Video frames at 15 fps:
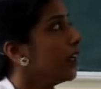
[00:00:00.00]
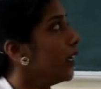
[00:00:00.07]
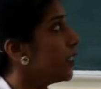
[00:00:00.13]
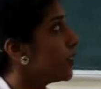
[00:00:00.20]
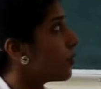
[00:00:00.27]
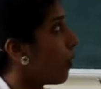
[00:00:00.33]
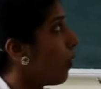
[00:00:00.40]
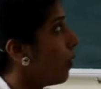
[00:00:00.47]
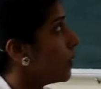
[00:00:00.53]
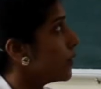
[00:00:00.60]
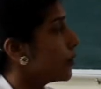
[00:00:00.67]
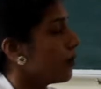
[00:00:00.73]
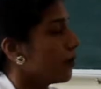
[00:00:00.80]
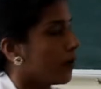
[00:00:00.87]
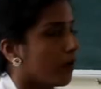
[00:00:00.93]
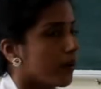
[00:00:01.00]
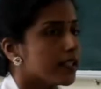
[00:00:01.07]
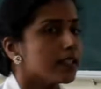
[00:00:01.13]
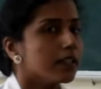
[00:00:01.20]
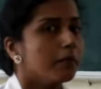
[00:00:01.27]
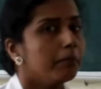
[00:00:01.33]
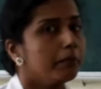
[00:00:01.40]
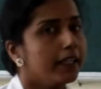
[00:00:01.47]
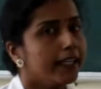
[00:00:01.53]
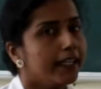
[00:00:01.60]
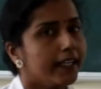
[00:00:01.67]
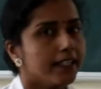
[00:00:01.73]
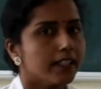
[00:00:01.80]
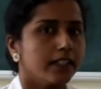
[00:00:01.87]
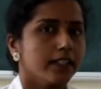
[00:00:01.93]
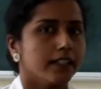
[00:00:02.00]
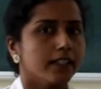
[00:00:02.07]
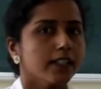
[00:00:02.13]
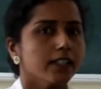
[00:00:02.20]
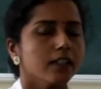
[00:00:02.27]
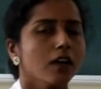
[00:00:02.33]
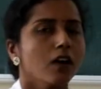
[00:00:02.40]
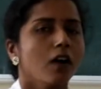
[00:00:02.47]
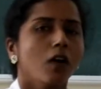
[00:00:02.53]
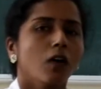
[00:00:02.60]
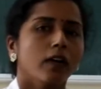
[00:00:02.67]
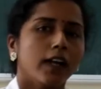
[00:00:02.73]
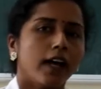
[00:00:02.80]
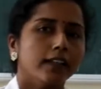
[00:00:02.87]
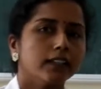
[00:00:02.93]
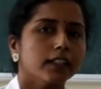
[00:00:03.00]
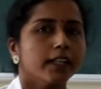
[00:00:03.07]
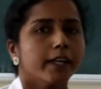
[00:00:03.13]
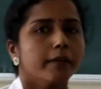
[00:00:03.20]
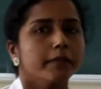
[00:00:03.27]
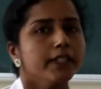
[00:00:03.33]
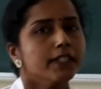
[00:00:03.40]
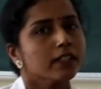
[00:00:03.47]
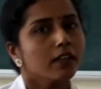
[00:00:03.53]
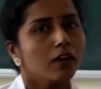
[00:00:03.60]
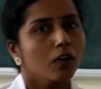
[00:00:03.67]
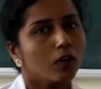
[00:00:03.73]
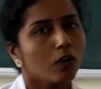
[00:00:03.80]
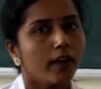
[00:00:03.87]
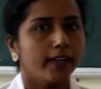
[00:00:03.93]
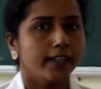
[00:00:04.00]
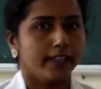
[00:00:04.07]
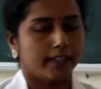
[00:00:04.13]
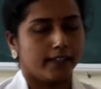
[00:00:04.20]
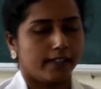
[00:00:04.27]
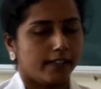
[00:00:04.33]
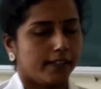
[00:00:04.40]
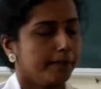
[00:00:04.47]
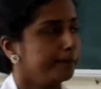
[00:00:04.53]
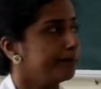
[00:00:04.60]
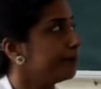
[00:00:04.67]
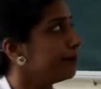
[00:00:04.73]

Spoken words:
It's also known as bleeder's disease or other name is royal disease.